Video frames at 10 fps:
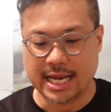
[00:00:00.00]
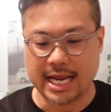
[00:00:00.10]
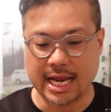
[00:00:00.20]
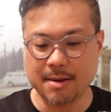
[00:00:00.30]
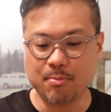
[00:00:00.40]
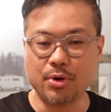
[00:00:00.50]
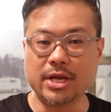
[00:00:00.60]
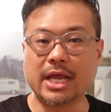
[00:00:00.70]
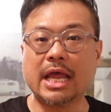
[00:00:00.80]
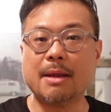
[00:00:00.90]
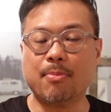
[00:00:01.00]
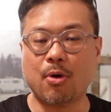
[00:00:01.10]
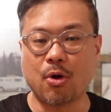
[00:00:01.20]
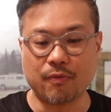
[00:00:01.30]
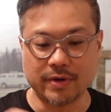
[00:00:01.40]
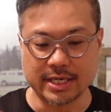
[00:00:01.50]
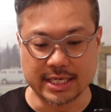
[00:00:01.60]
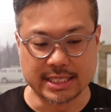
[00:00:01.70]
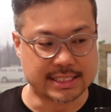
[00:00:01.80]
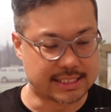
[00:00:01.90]
and bring a pourer
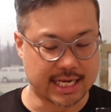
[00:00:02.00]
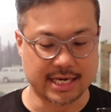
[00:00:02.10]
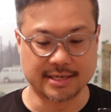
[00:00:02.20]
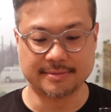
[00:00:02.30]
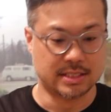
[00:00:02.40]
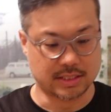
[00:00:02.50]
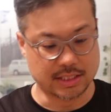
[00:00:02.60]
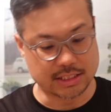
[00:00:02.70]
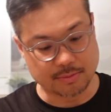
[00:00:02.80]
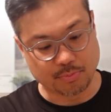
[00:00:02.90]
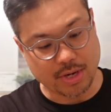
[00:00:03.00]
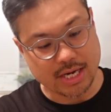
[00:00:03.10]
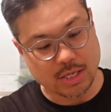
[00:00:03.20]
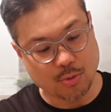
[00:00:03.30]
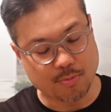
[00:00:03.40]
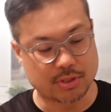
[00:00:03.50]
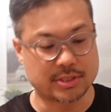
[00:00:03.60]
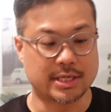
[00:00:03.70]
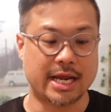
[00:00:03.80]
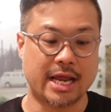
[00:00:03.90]
instead. So this is a brand new
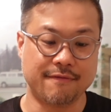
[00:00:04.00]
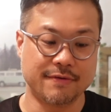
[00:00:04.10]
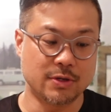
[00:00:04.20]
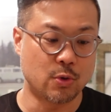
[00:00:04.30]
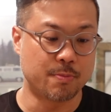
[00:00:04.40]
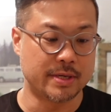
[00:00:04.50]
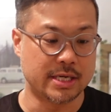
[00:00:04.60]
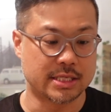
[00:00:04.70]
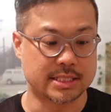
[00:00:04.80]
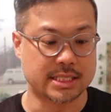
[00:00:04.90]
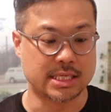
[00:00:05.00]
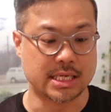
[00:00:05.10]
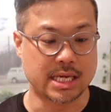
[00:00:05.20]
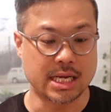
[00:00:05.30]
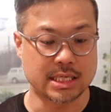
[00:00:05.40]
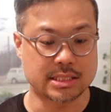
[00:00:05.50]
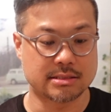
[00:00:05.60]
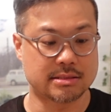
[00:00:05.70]
bottle. I haven't opened it yet.